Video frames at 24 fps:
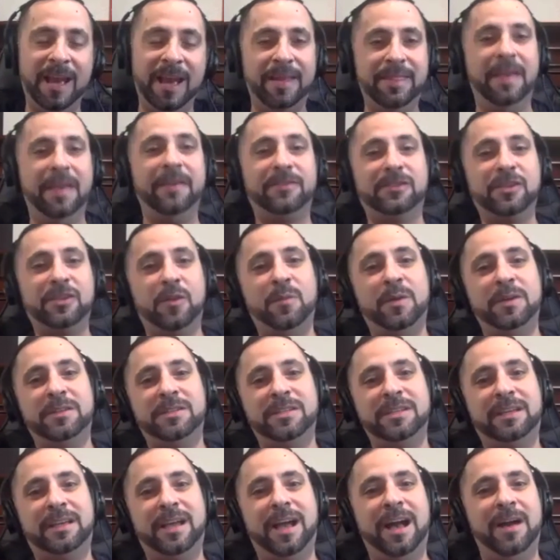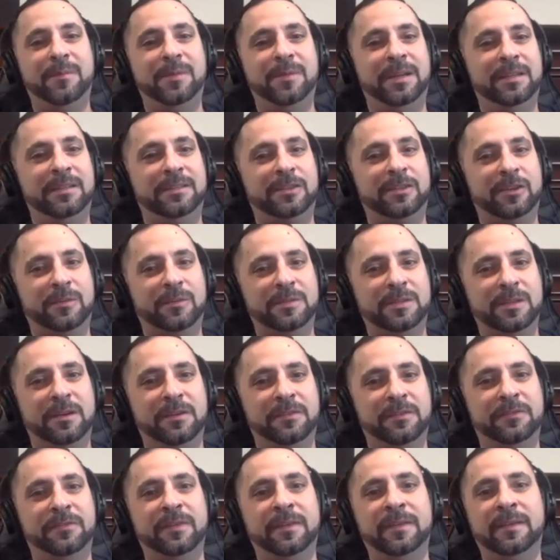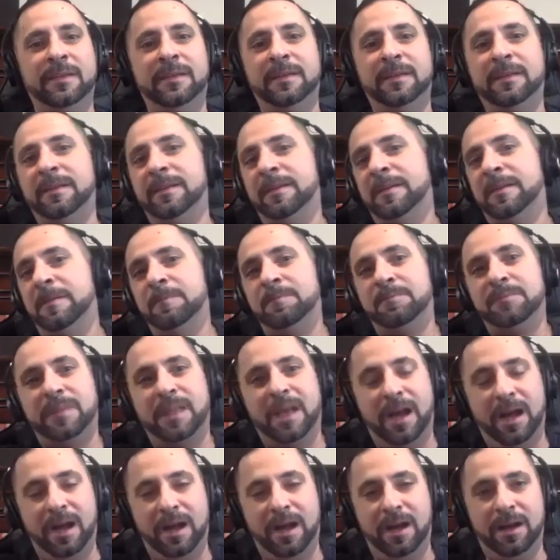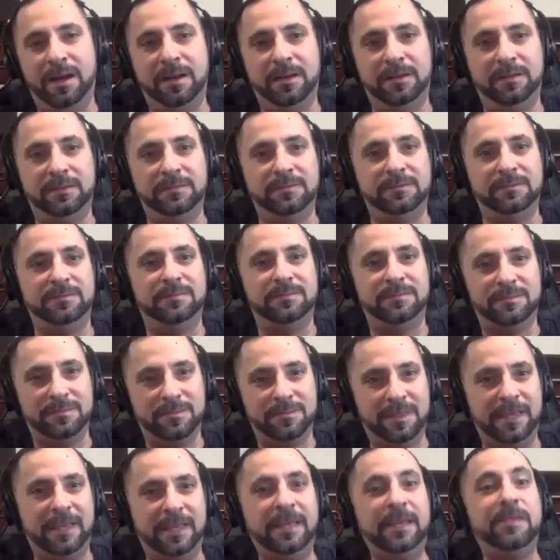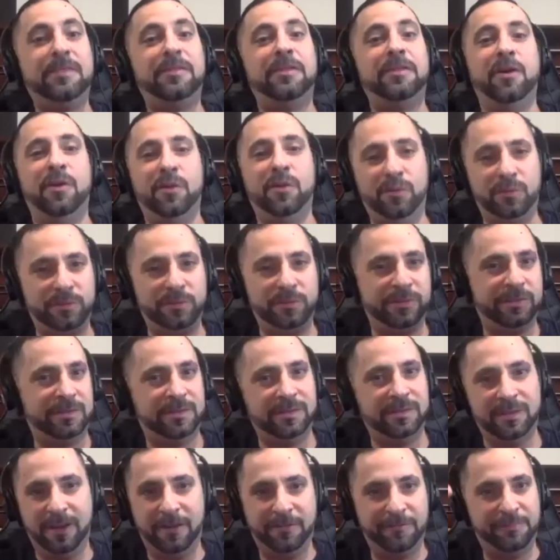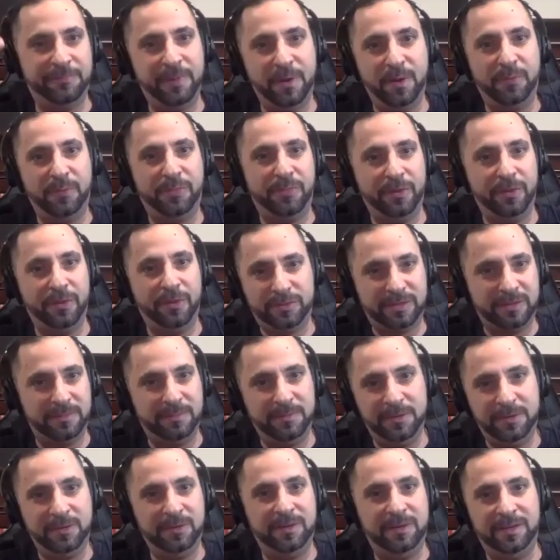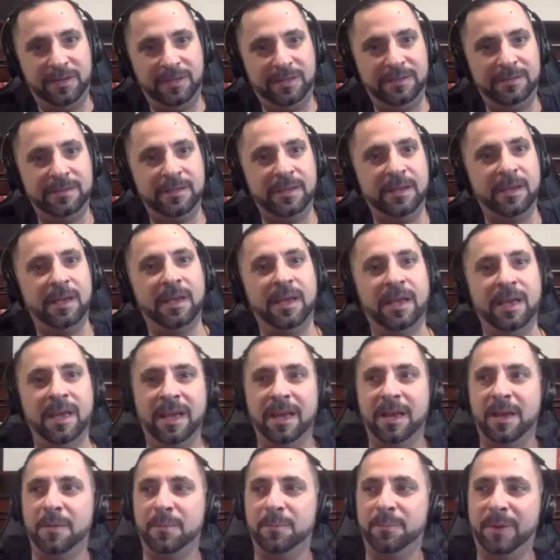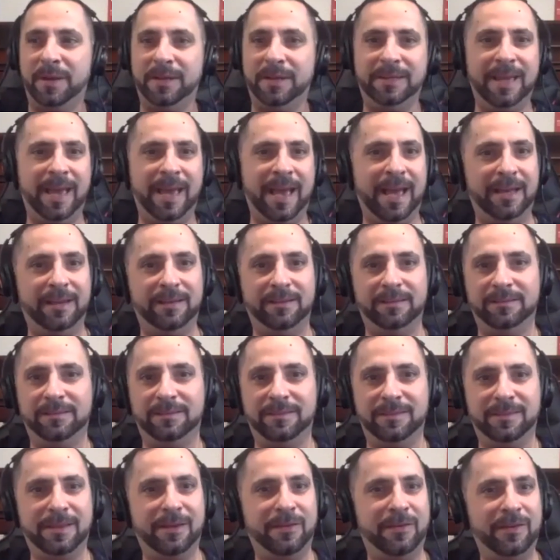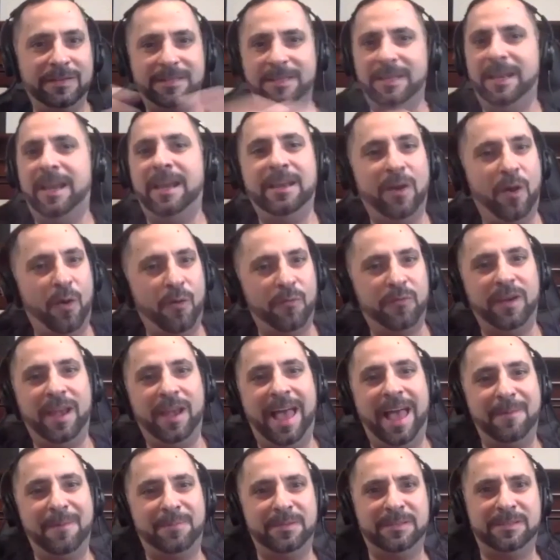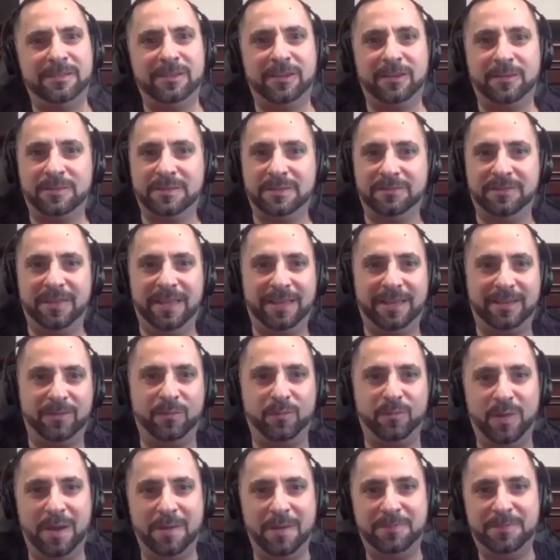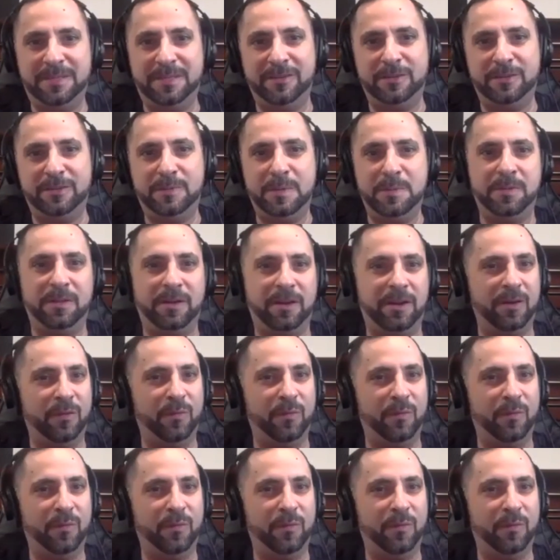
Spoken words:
they have so much in common in terms of the ethos of both those communities. But yet there isn't any overlap in terms of like web series people aren't